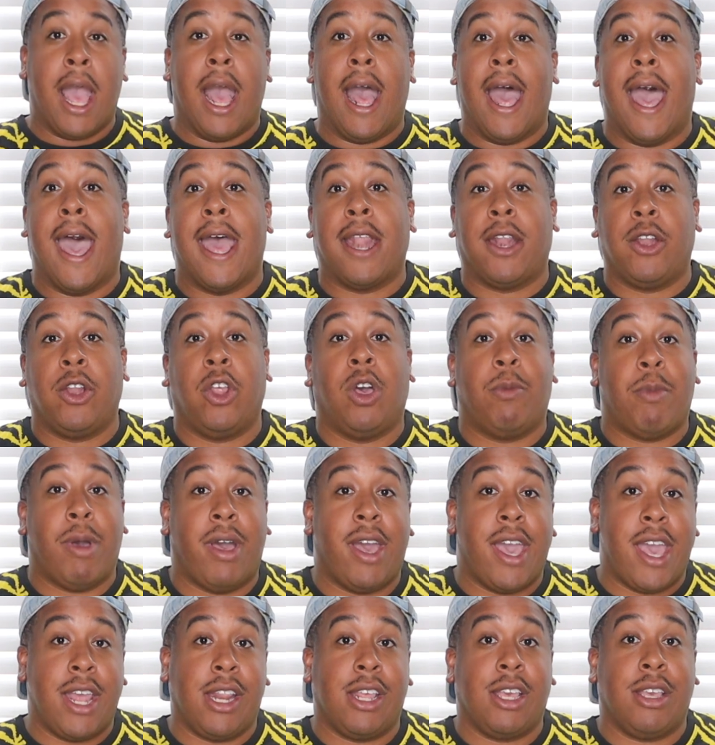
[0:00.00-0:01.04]
I don't know
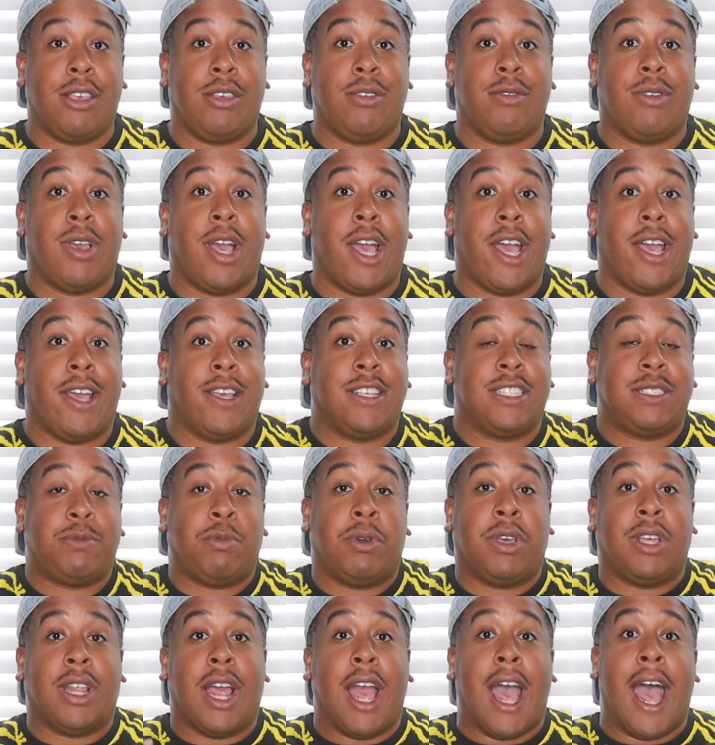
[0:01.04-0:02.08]
about any of you guys,
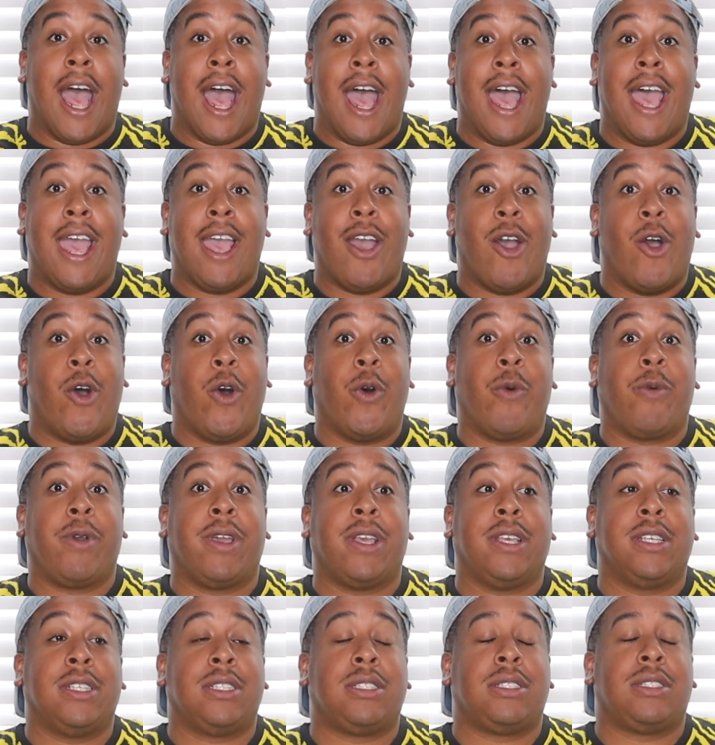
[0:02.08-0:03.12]
but I
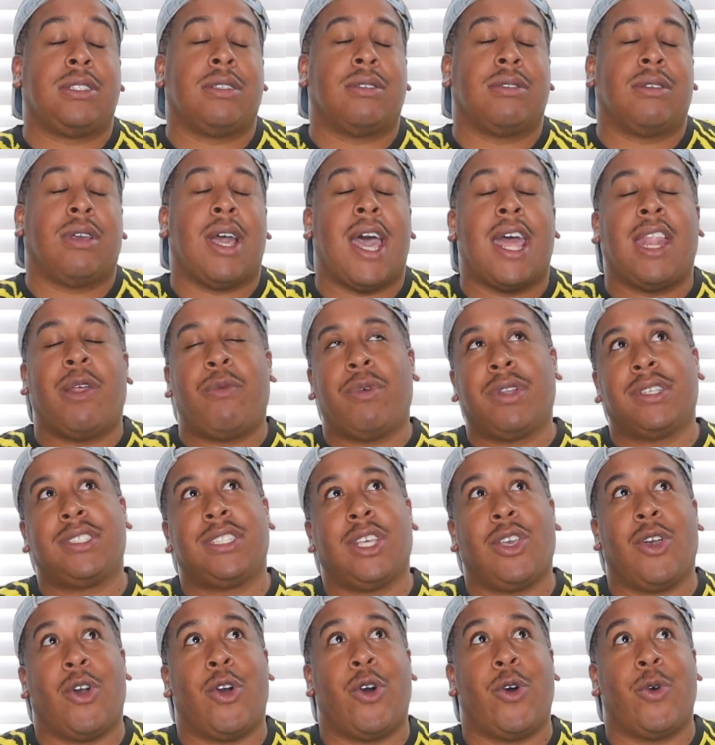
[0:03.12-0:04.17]
don't wanna
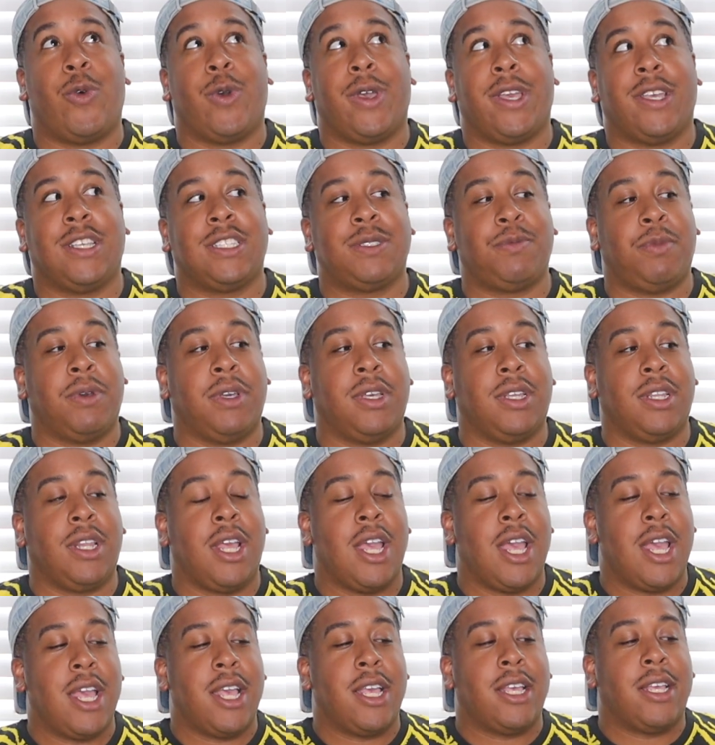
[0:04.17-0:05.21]
say always, but
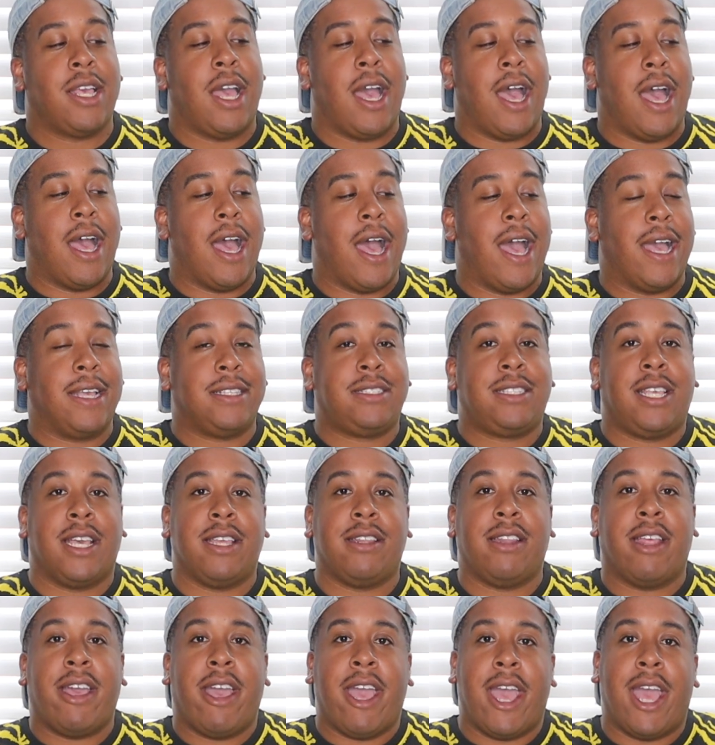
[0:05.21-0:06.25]
I
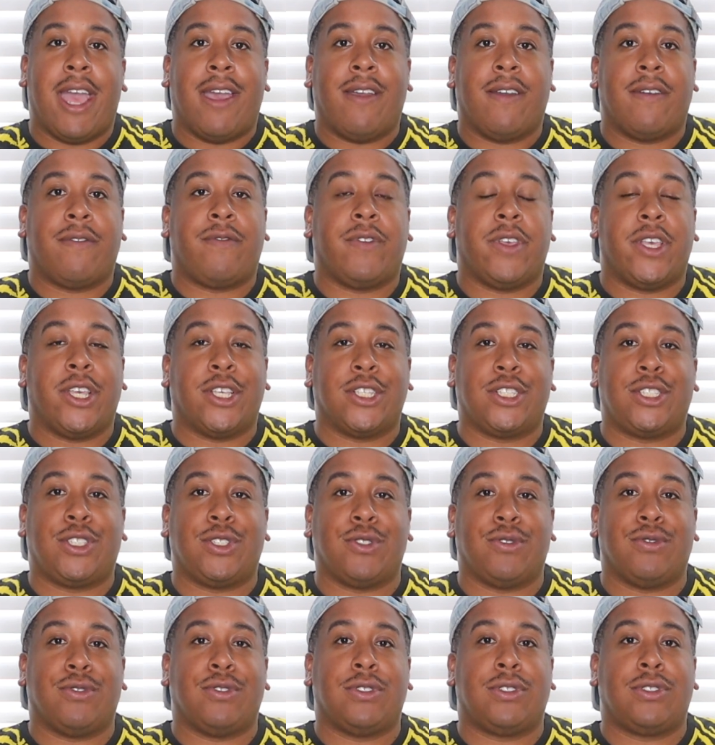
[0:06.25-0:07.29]
tend to have
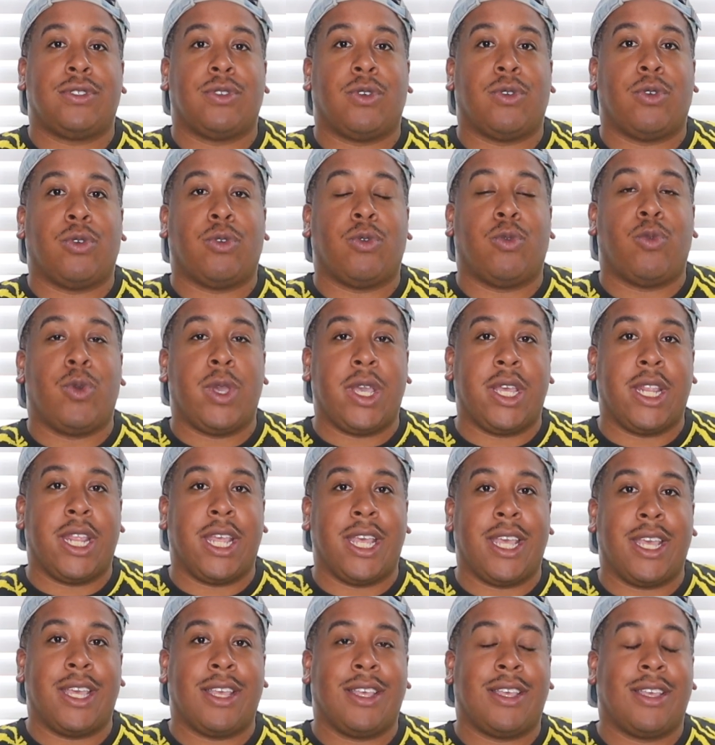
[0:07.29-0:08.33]
issues
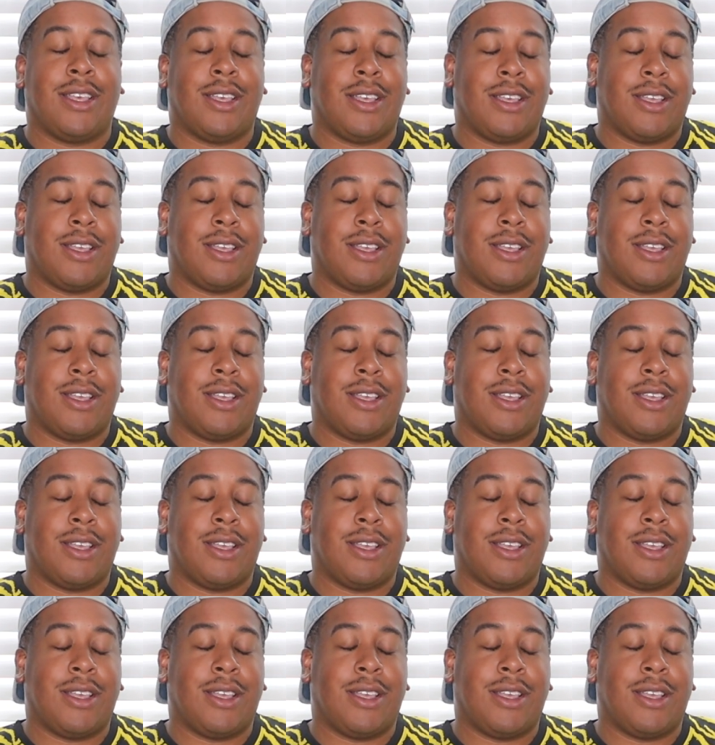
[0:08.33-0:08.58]
weeding